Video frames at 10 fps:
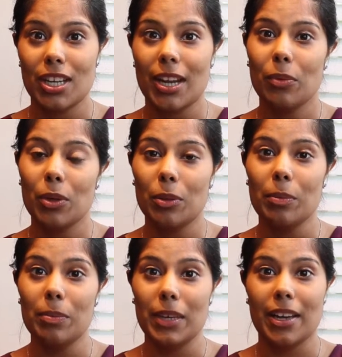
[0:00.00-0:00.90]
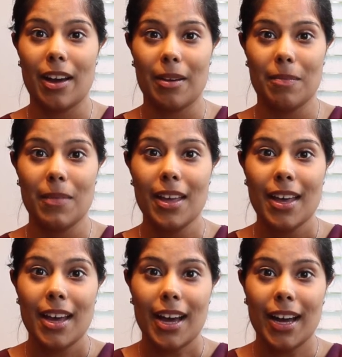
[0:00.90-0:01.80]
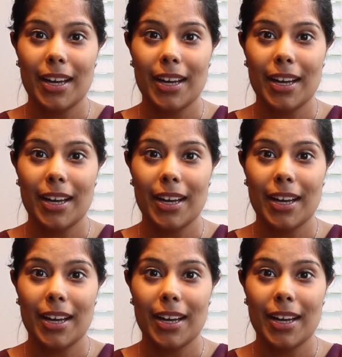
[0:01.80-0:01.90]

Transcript: and it will become